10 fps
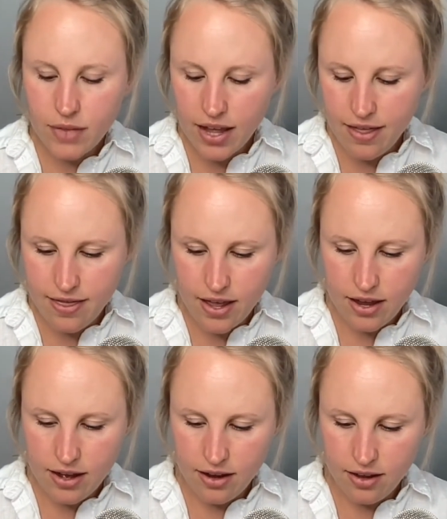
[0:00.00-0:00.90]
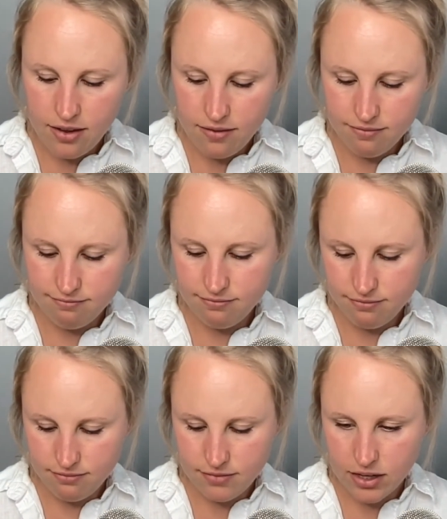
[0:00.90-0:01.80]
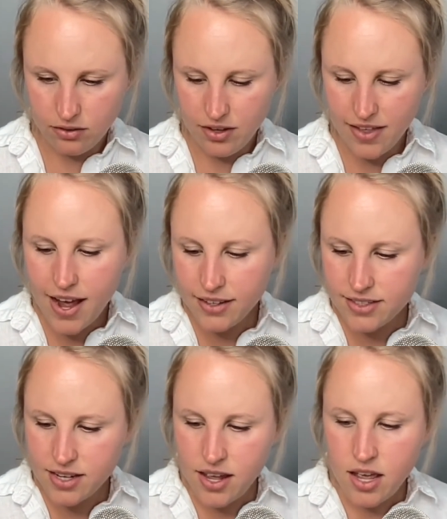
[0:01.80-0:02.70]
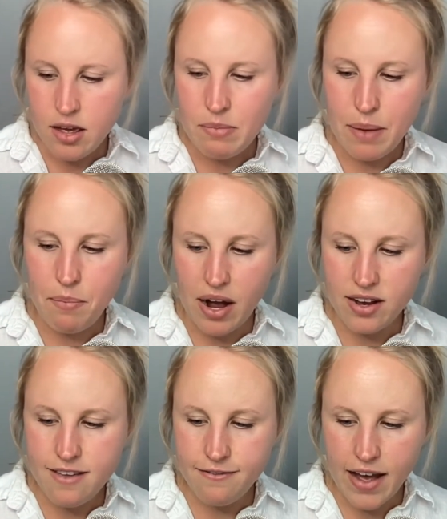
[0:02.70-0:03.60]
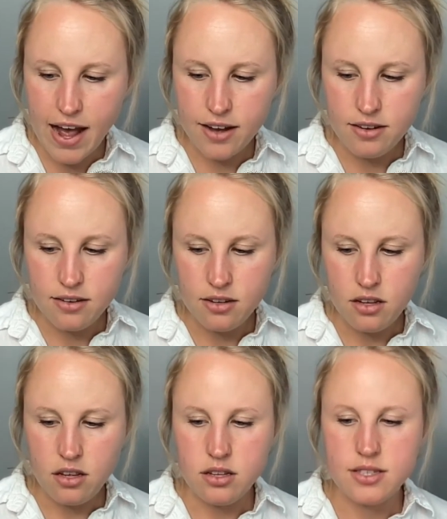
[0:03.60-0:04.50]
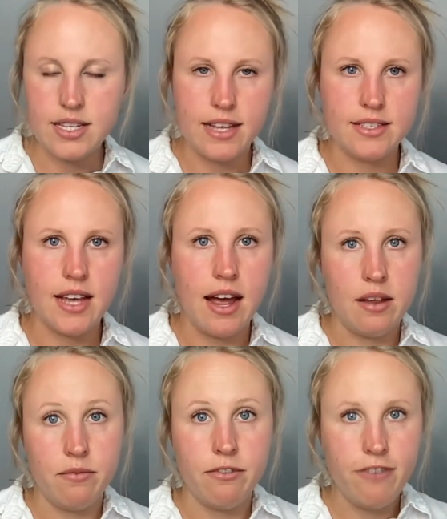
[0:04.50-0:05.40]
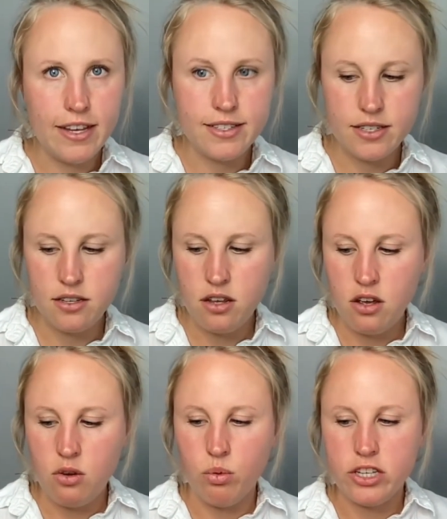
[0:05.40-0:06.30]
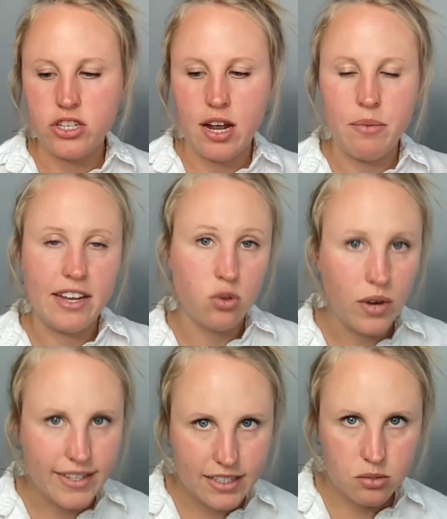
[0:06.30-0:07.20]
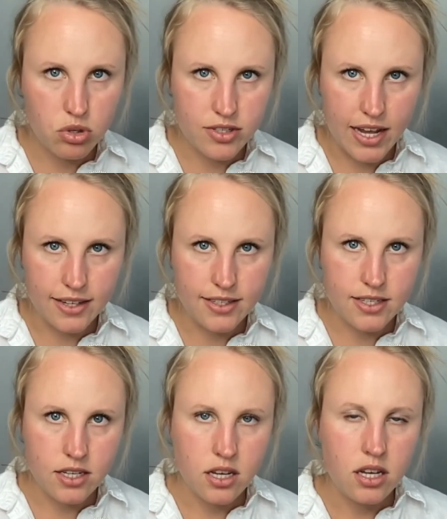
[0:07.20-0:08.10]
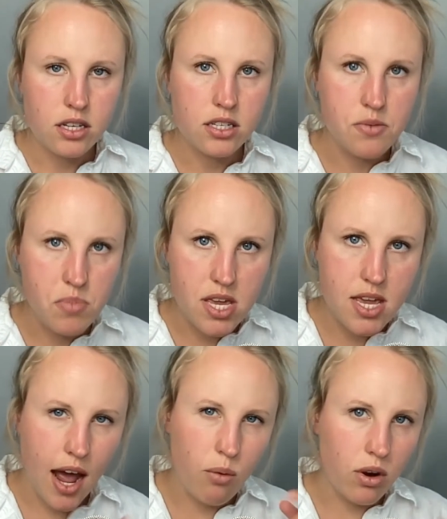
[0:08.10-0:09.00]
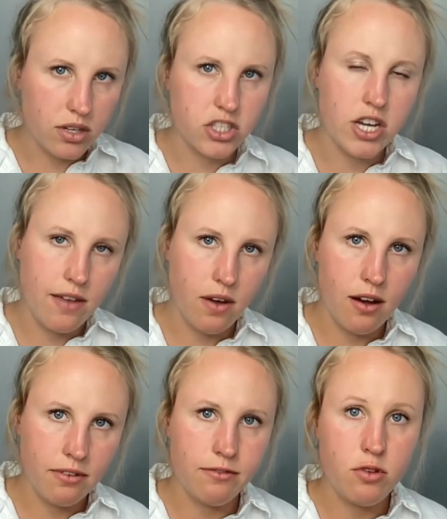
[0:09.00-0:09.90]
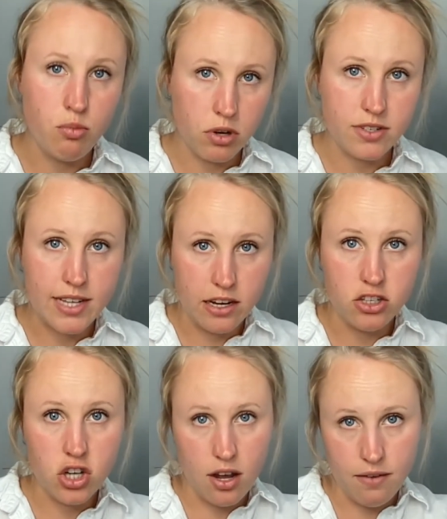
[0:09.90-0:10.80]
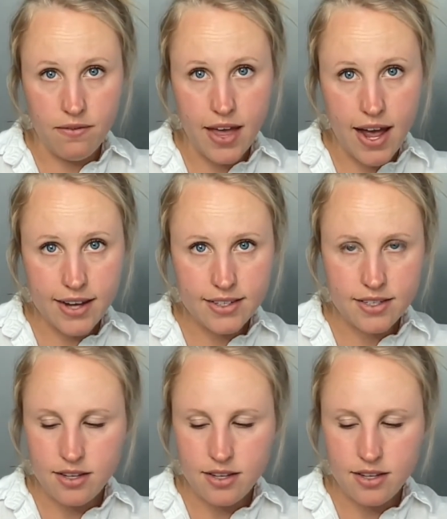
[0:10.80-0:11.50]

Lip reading: And then not only that, my body fat says I'm fit, which I'm at 26%. To me, I want to shave off a few percentage of that